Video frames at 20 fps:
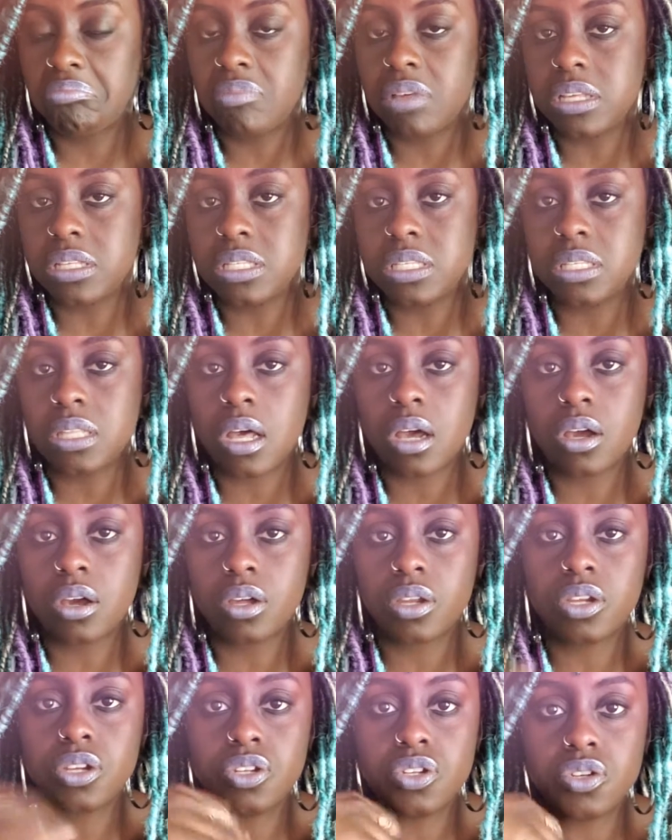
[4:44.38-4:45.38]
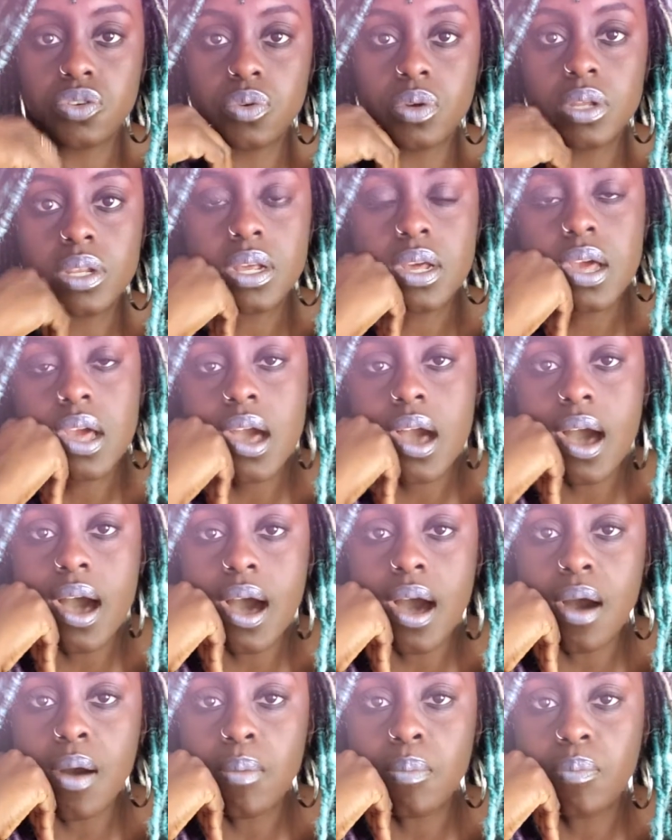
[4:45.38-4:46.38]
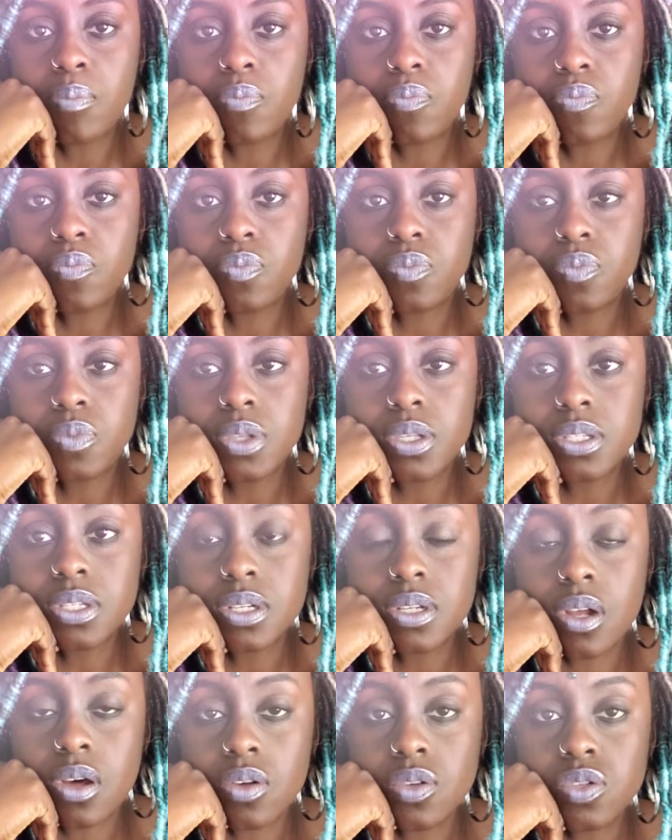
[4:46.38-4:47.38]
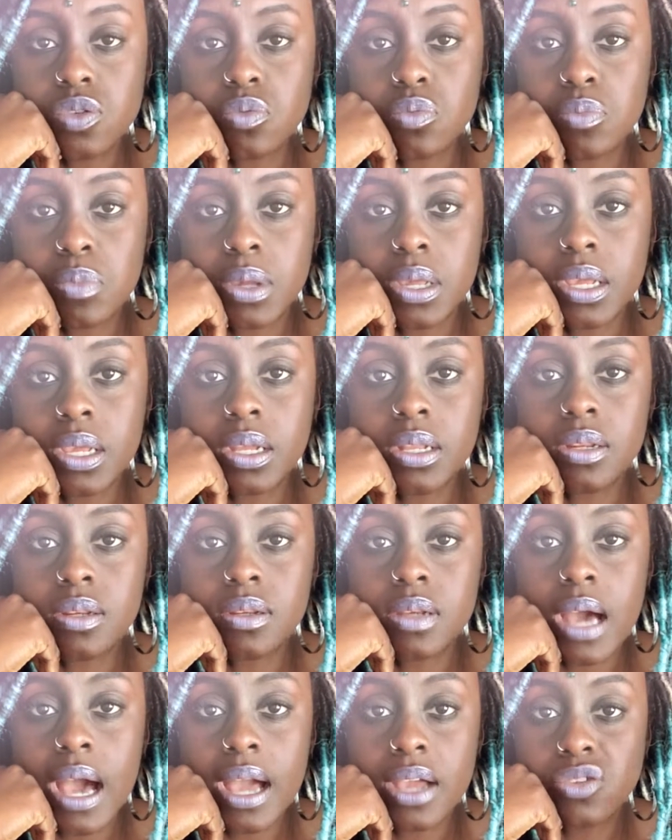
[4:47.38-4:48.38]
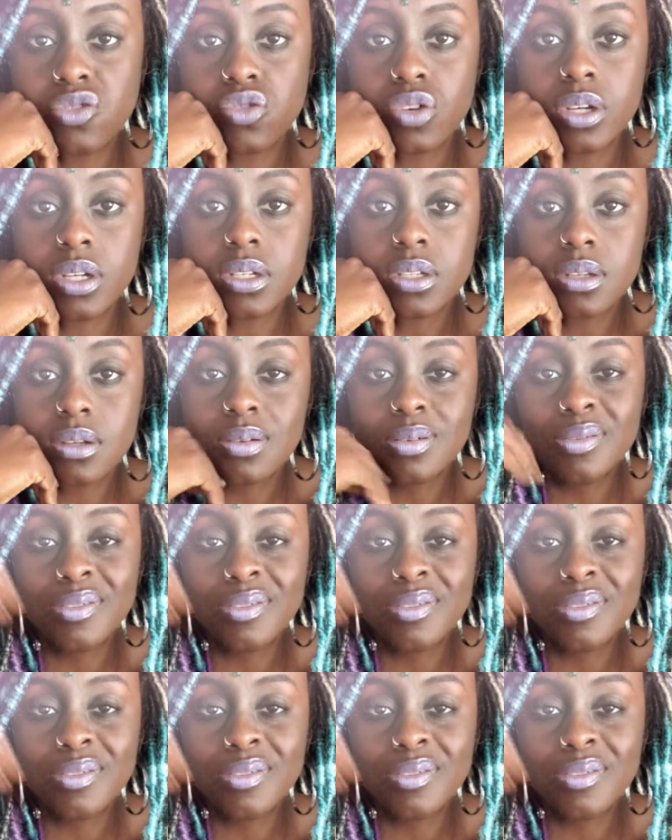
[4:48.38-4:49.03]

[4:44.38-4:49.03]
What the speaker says: It's not going to do it. This could also mean hydrate,